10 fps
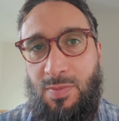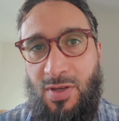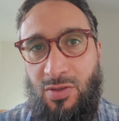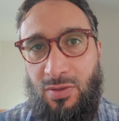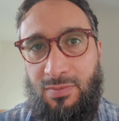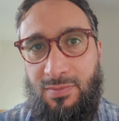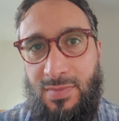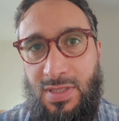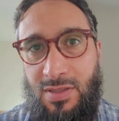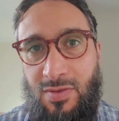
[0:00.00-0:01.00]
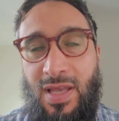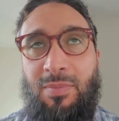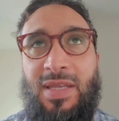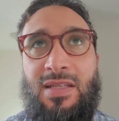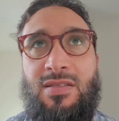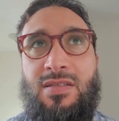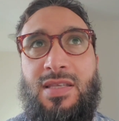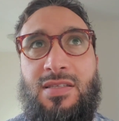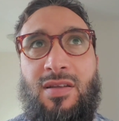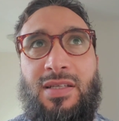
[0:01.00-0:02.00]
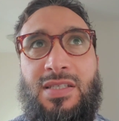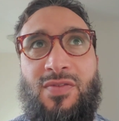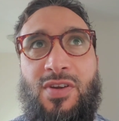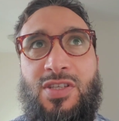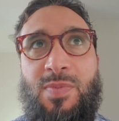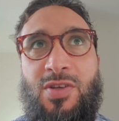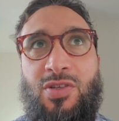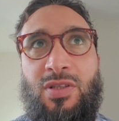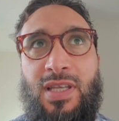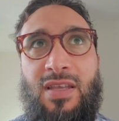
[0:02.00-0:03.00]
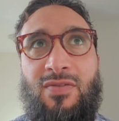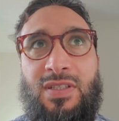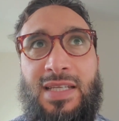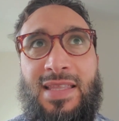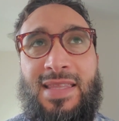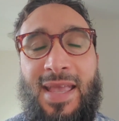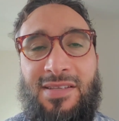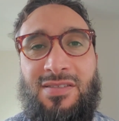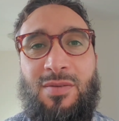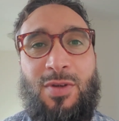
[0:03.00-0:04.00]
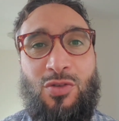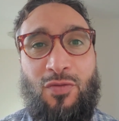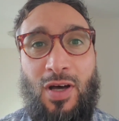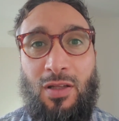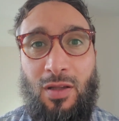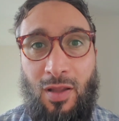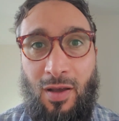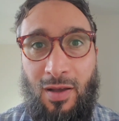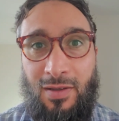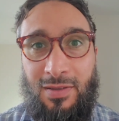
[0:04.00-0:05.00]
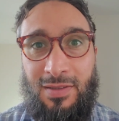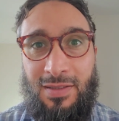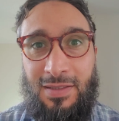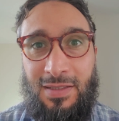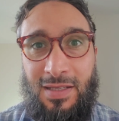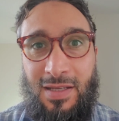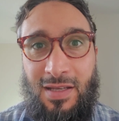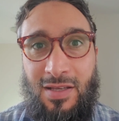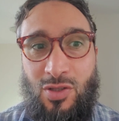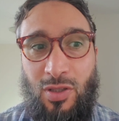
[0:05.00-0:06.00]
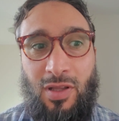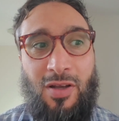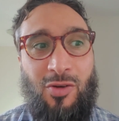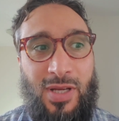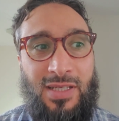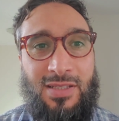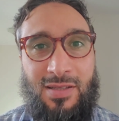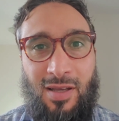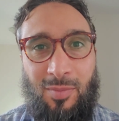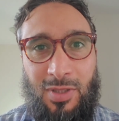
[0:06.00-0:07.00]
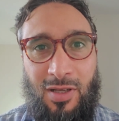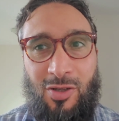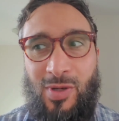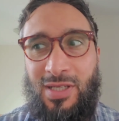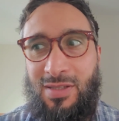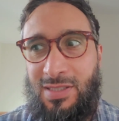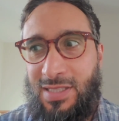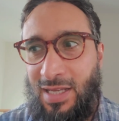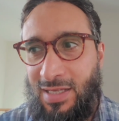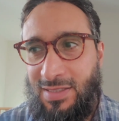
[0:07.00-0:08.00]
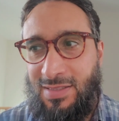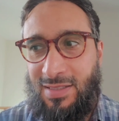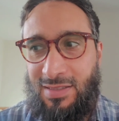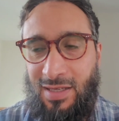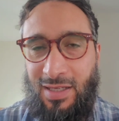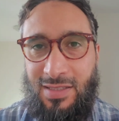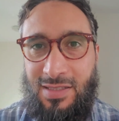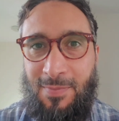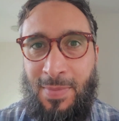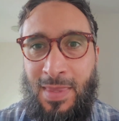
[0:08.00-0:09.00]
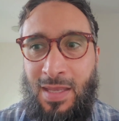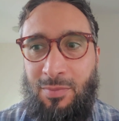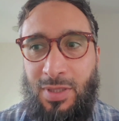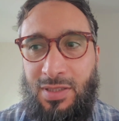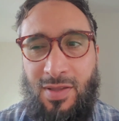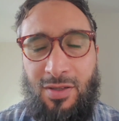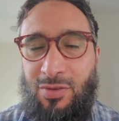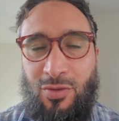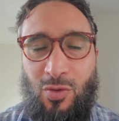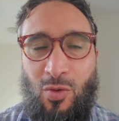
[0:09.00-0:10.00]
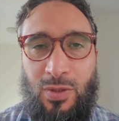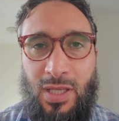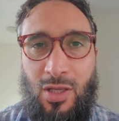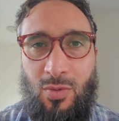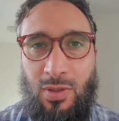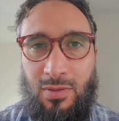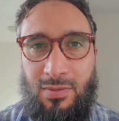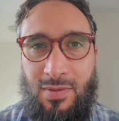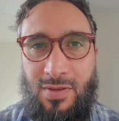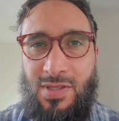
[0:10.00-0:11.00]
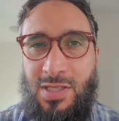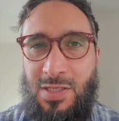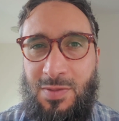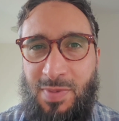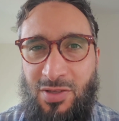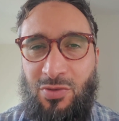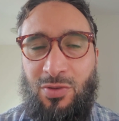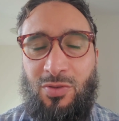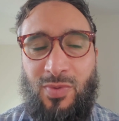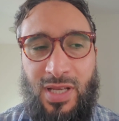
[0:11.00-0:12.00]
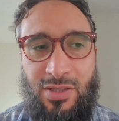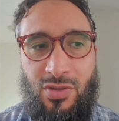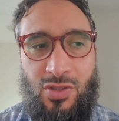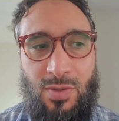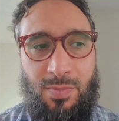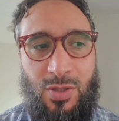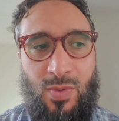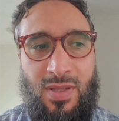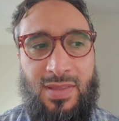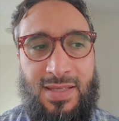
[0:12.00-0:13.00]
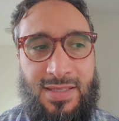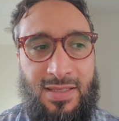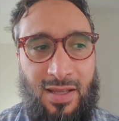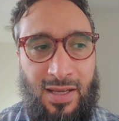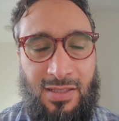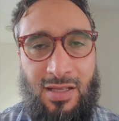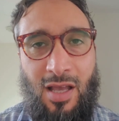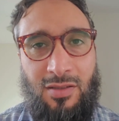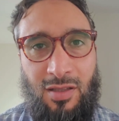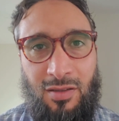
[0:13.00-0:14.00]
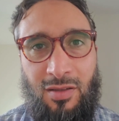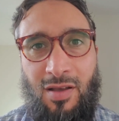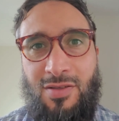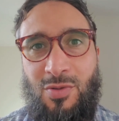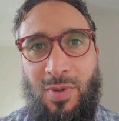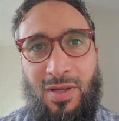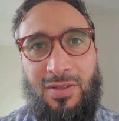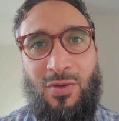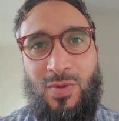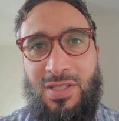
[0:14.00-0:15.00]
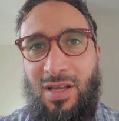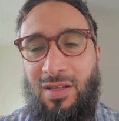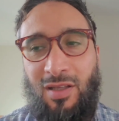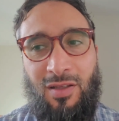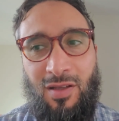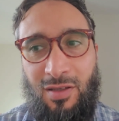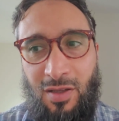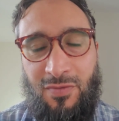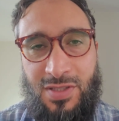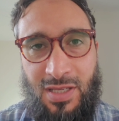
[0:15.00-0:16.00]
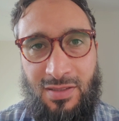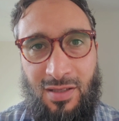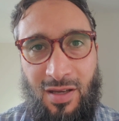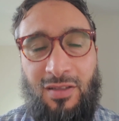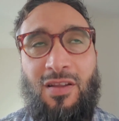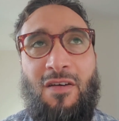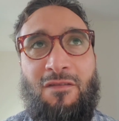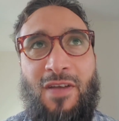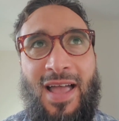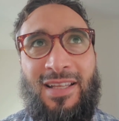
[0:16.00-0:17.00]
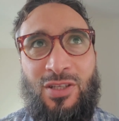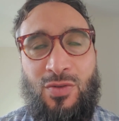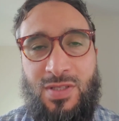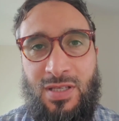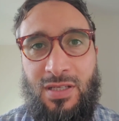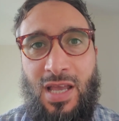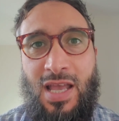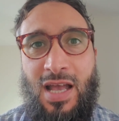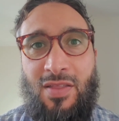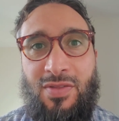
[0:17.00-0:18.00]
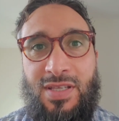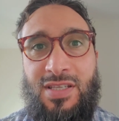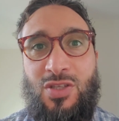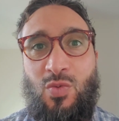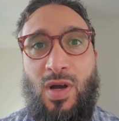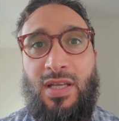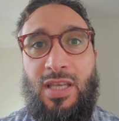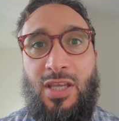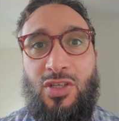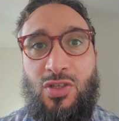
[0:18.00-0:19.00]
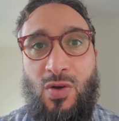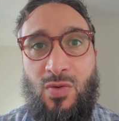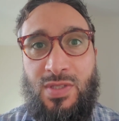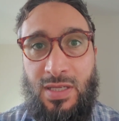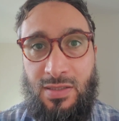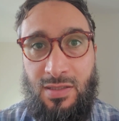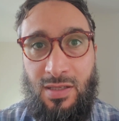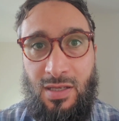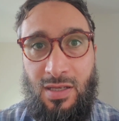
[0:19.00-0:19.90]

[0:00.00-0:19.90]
special. So that means this night is very special even in the estimate of Allah. So Allah created time, Allah created the days, the nights. But they're not all equal. There's a special relationship between this night and Allah subhanahu wa ta'ala. Allah loves it. Allah values it. And this is why He chose it